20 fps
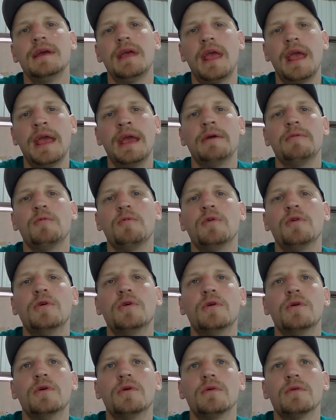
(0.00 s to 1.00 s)
it
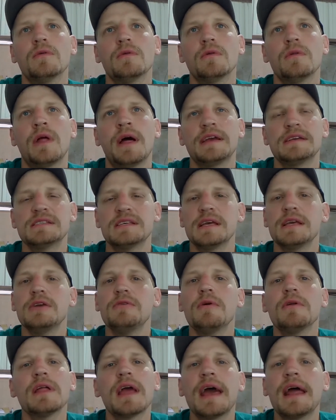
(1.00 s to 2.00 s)
will, like say
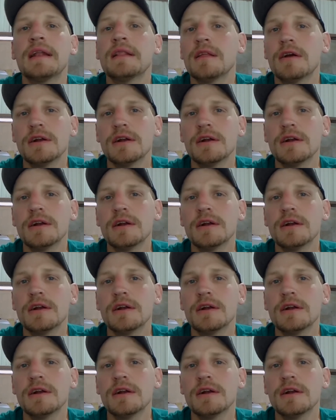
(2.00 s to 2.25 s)
you only had a